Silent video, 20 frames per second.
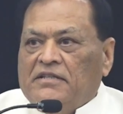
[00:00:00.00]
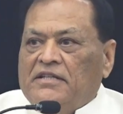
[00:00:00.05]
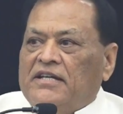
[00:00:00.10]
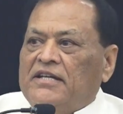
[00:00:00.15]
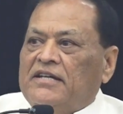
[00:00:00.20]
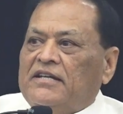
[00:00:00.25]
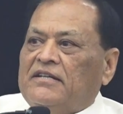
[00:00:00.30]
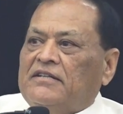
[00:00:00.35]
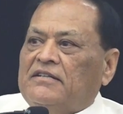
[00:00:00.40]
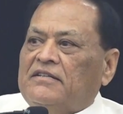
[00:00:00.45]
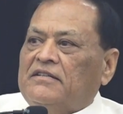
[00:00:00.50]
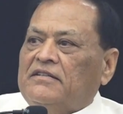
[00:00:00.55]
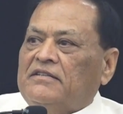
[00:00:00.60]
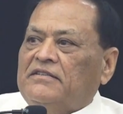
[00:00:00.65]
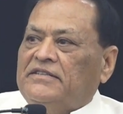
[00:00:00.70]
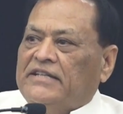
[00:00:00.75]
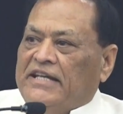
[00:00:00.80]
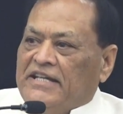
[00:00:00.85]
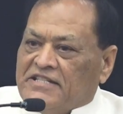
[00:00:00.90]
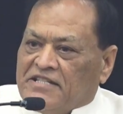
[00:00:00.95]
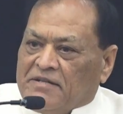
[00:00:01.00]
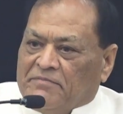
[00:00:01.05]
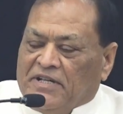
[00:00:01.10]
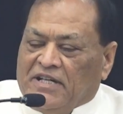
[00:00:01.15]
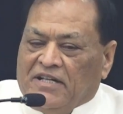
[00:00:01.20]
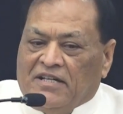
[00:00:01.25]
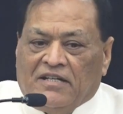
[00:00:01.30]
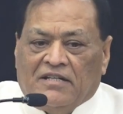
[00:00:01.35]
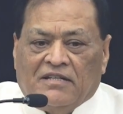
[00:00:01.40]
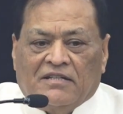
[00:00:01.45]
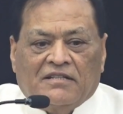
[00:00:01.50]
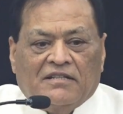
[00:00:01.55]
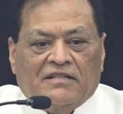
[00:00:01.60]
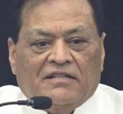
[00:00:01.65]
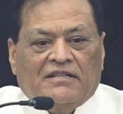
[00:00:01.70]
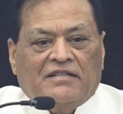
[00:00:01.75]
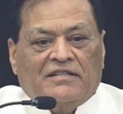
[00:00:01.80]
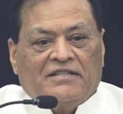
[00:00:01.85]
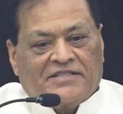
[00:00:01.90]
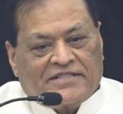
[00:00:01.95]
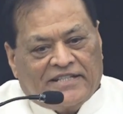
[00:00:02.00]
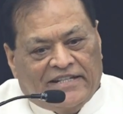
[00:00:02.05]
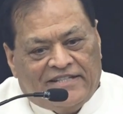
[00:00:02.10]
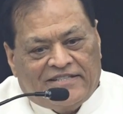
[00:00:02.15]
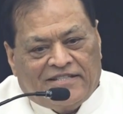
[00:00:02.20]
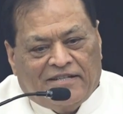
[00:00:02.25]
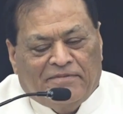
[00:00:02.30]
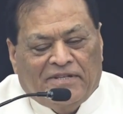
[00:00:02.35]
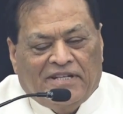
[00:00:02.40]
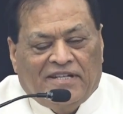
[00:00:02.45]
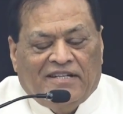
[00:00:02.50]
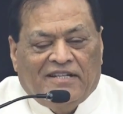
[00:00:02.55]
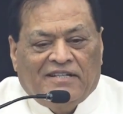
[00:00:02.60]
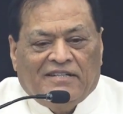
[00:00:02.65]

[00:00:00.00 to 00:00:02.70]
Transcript: yahi samay hai, sahi samay